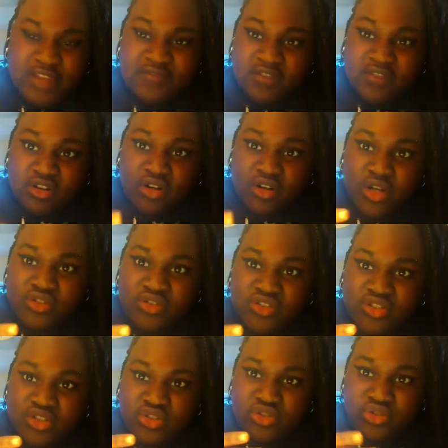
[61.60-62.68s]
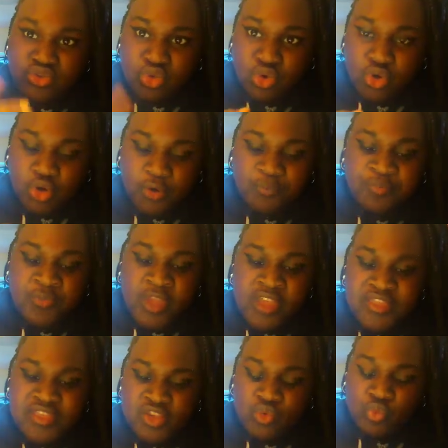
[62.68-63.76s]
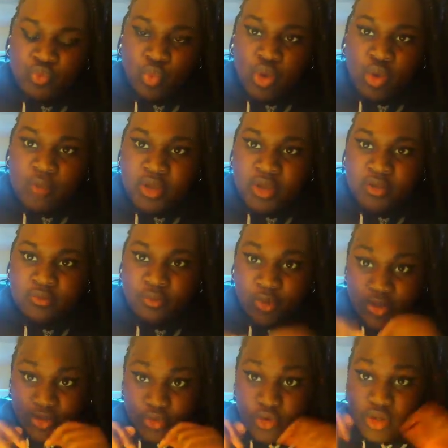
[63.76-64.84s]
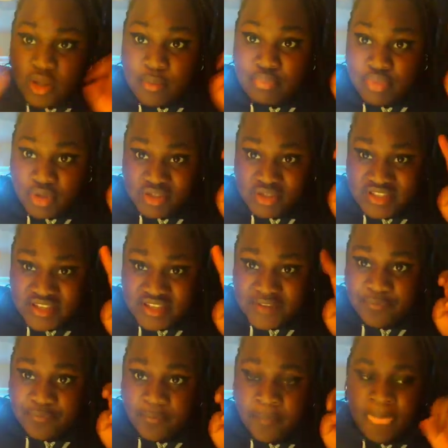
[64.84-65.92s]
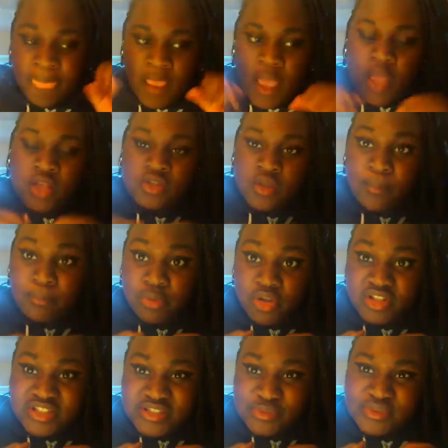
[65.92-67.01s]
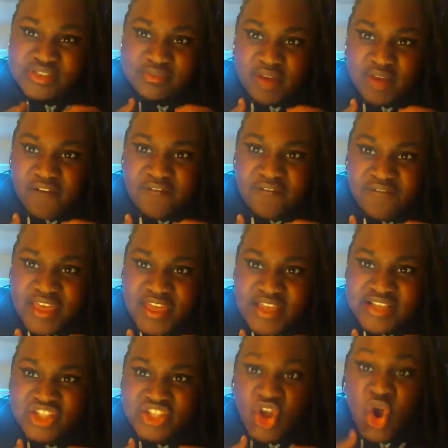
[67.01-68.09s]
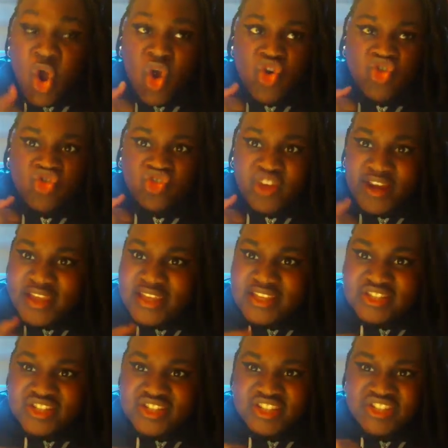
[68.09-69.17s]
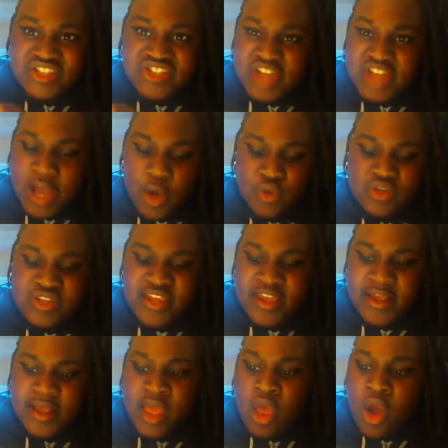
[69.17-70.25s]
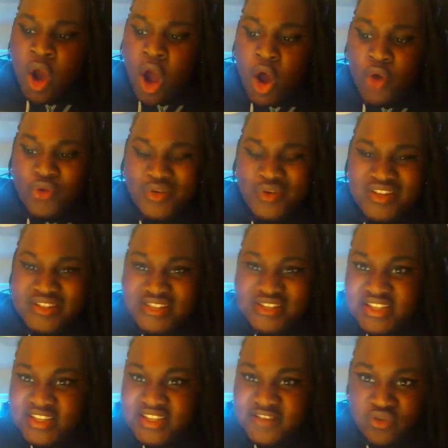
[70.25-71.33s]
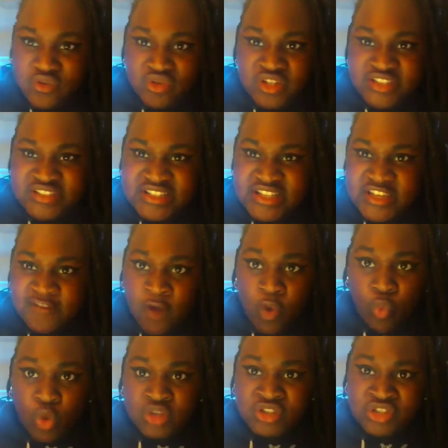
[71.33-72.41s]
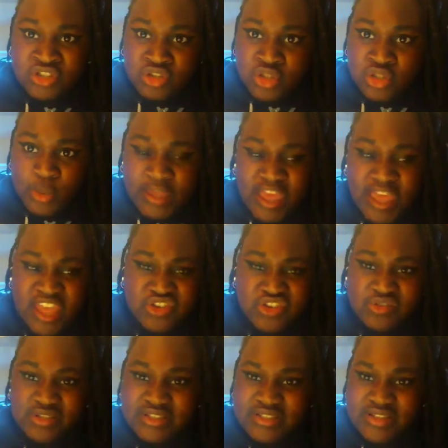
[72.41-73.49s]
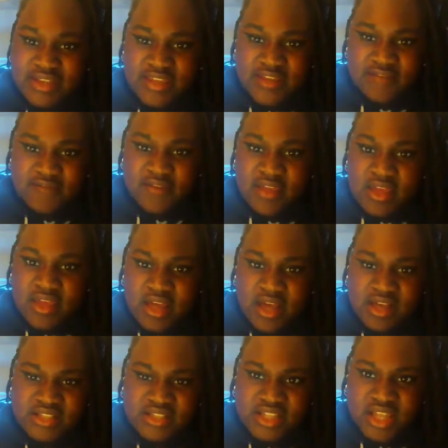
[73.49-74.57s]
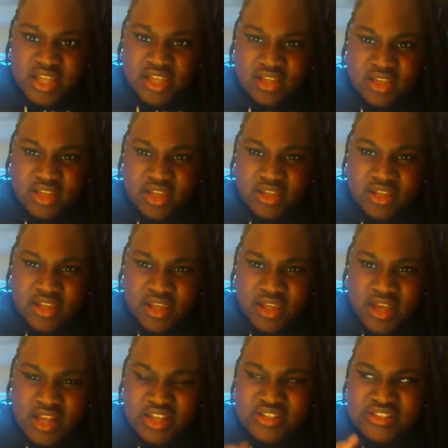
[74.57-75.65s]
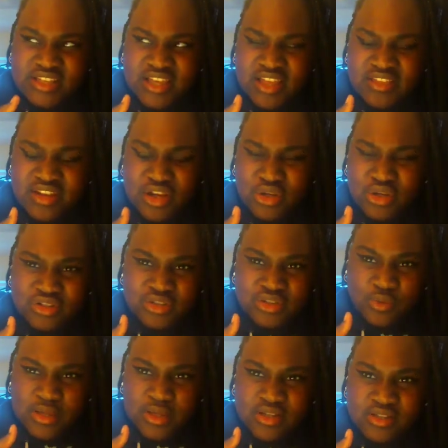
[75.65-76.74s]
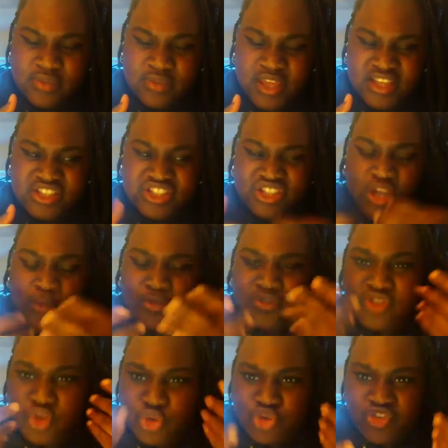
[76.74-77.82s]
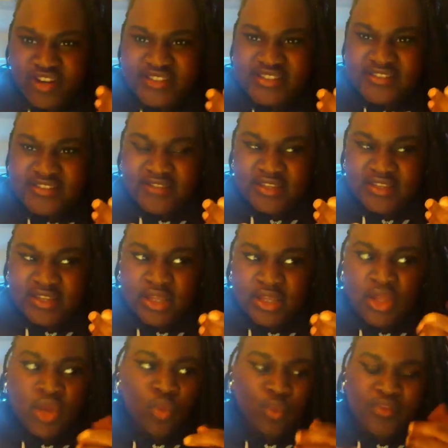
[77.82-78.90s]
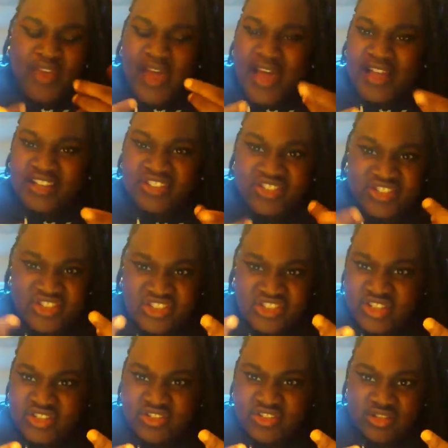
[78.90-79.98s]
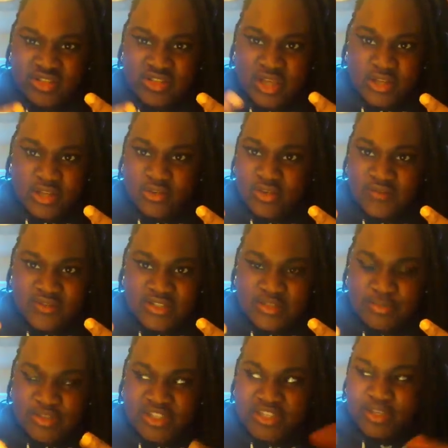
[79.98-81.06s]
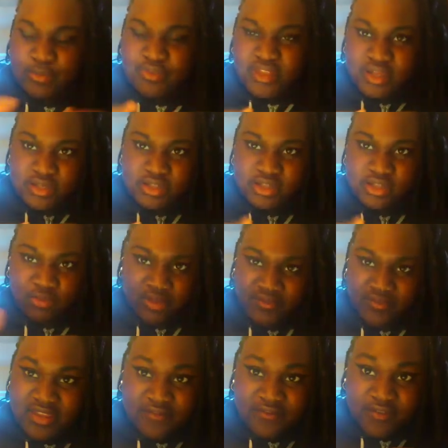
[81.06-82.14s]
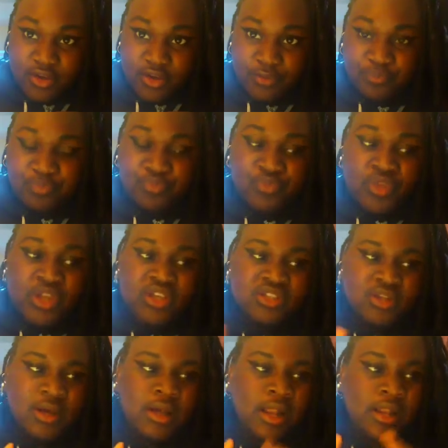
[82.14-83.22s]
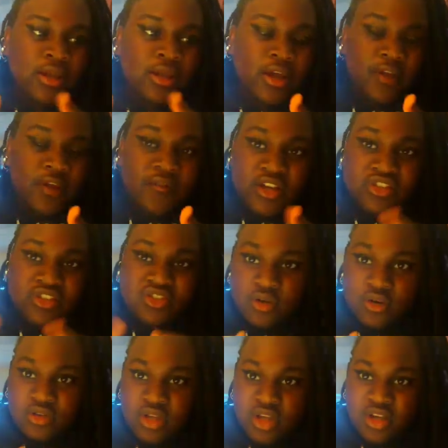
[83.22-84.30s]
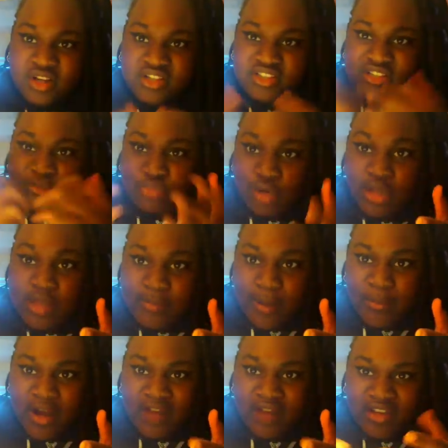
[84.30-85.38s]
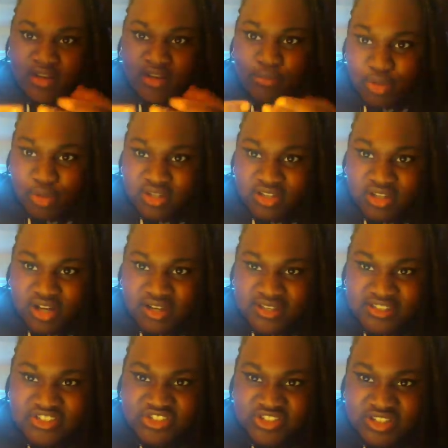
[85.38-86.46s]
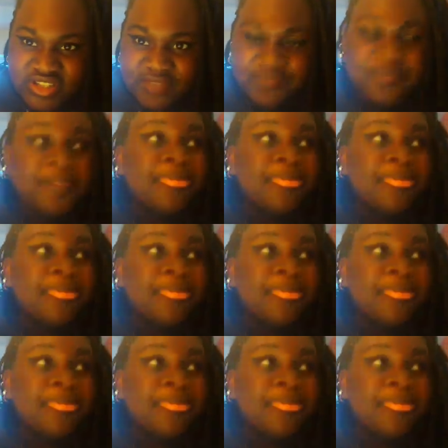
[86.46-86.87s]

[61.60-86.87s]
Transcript: I even got close to the door, this woman, we're going to call her Blondie. So Blondie was in my face, raging, shouting, "Oh, you need to leave. You need to leave. What are you doing here? You need to leave." I was like, okay. I looked at her and then I looked away because I'm like, she's coming off so aggressively with her actions and gestures that I don't even need to be dealing with that because I'm not even here for her. So I look over her shoulder because she's blocking my path like a bodyguard, literally.